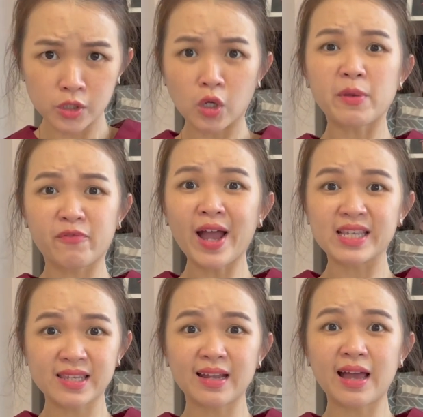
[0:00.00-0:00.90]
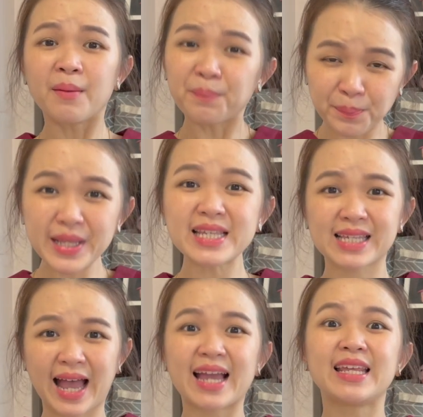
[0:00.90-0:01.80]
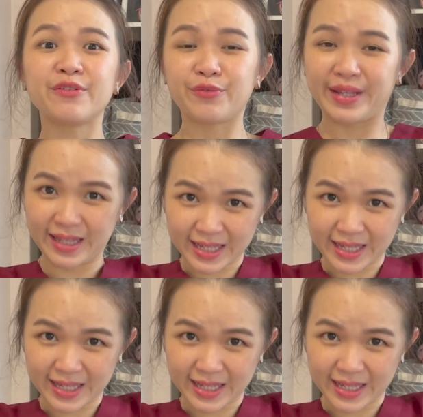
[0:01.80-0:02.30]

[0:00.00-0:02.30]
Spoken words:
So before I start, please kindly read